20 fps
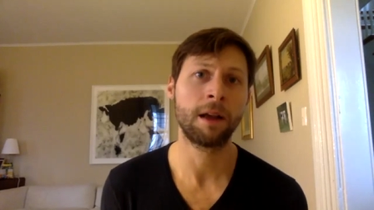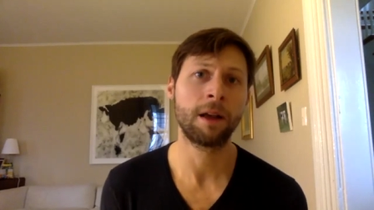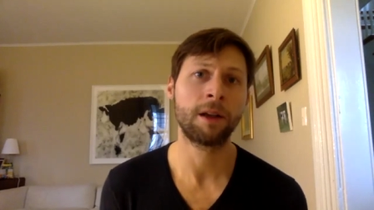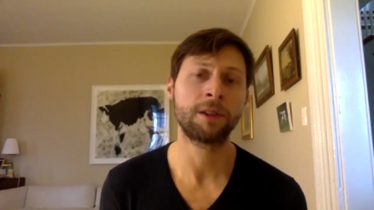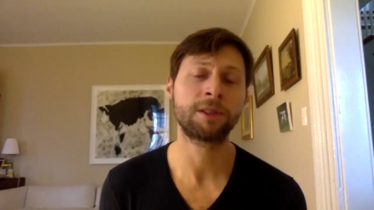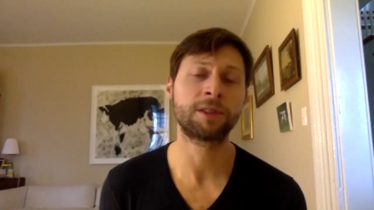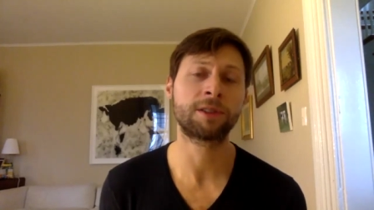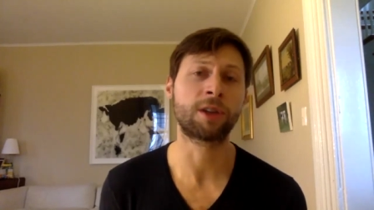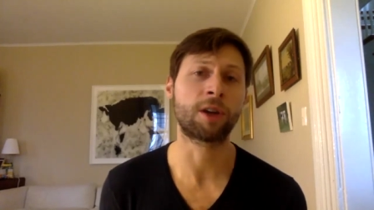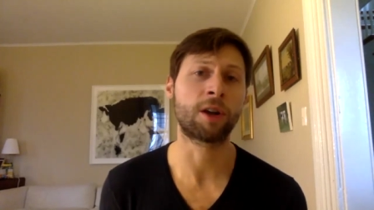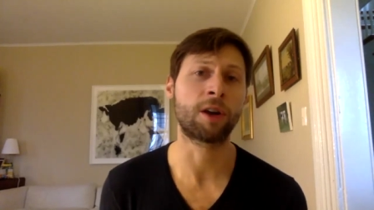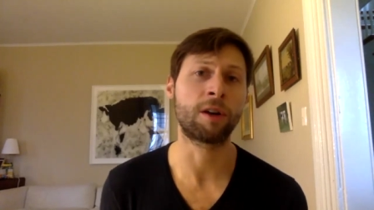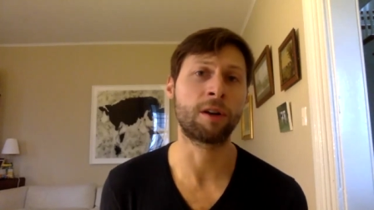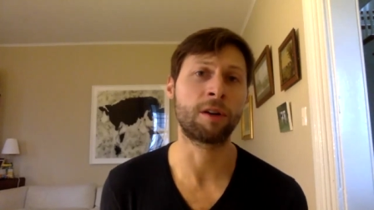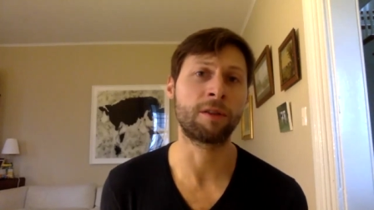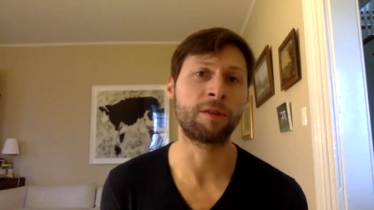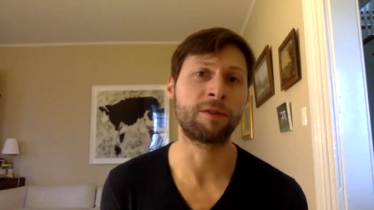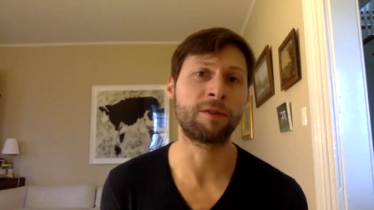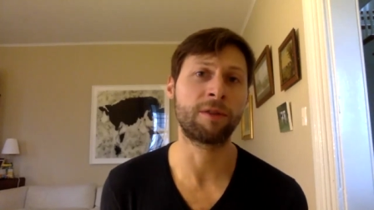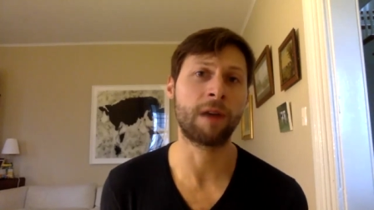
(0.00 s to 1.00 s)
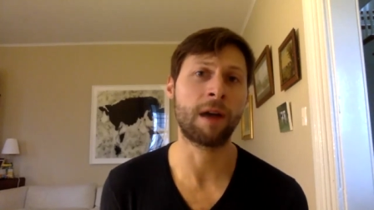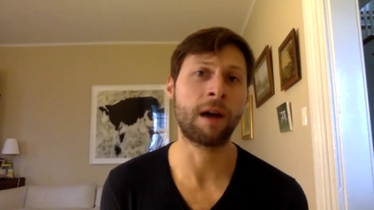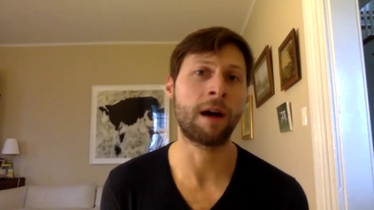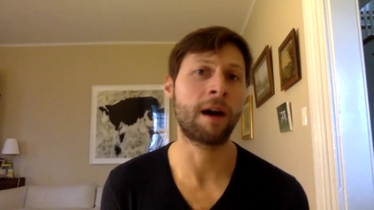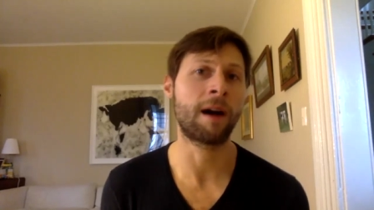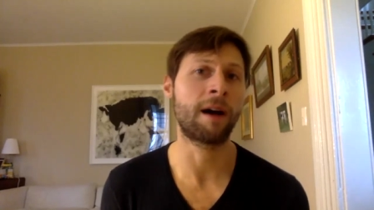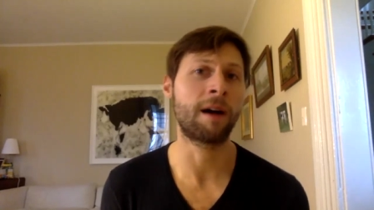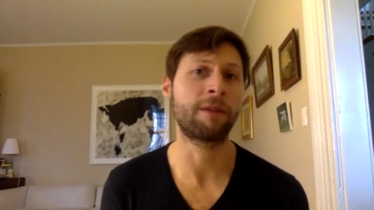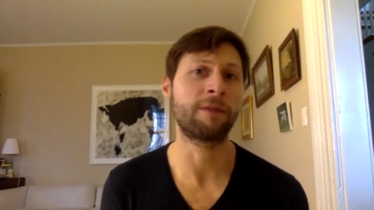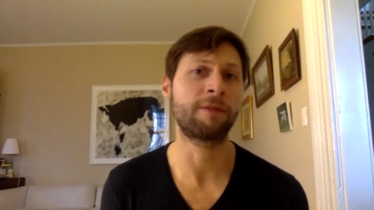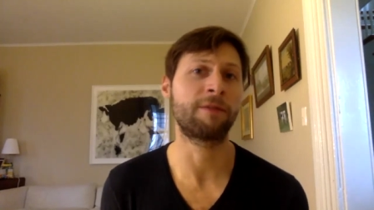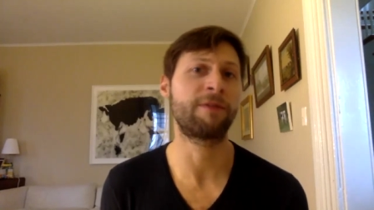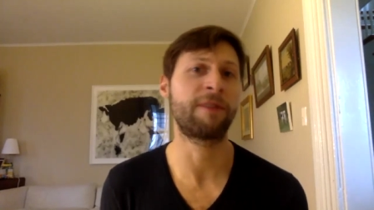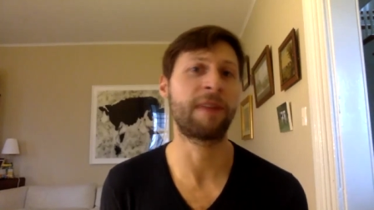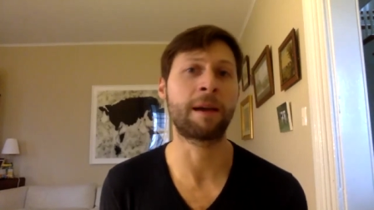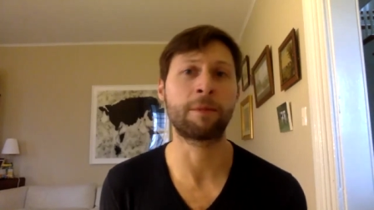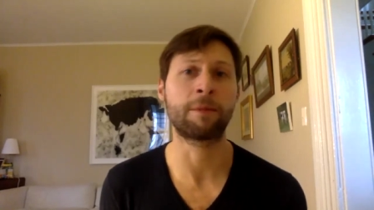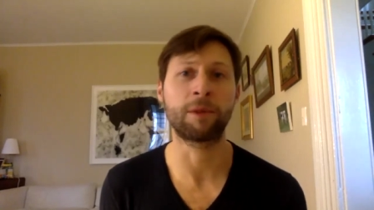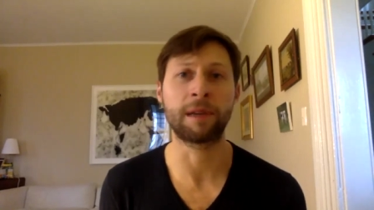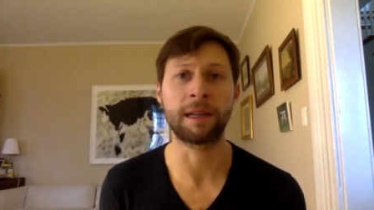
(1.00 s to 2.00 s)
serve uh,
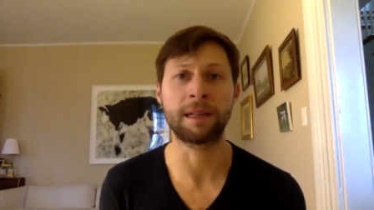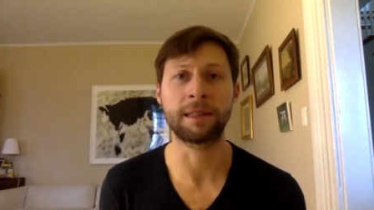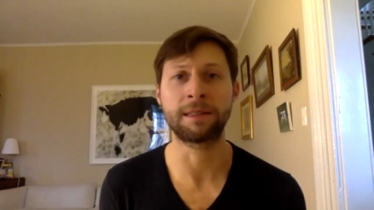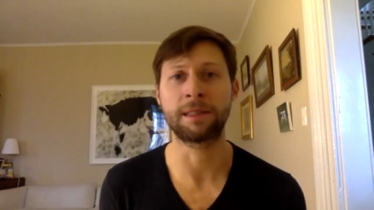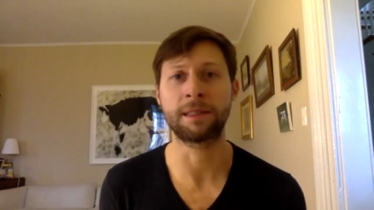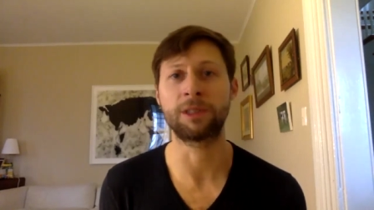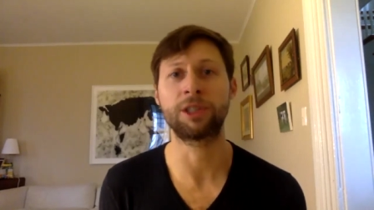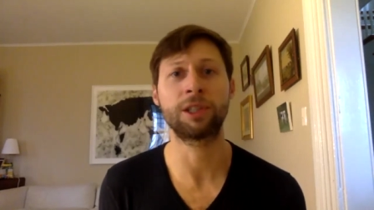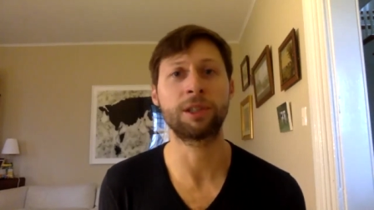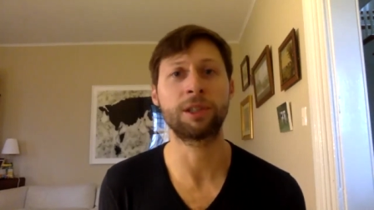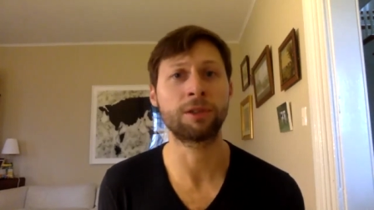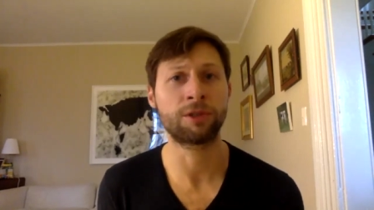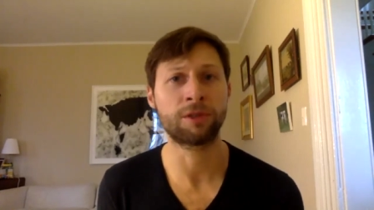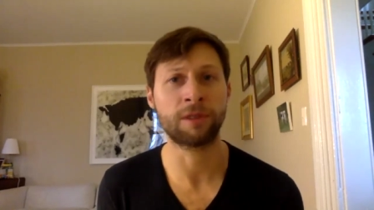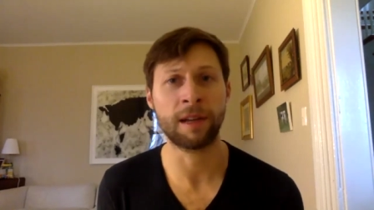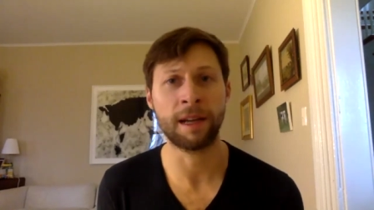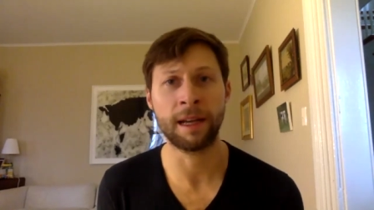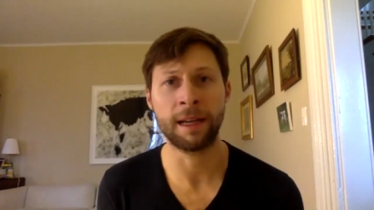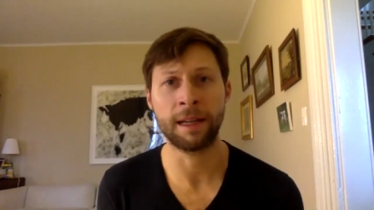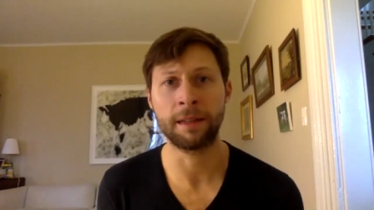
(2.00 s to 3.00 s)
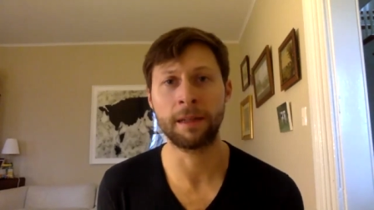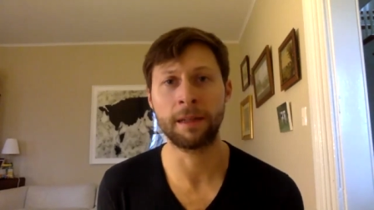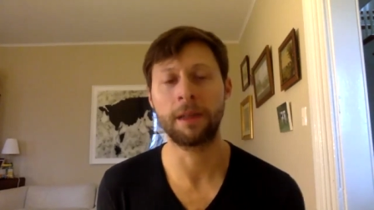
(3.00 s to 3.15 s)
families and children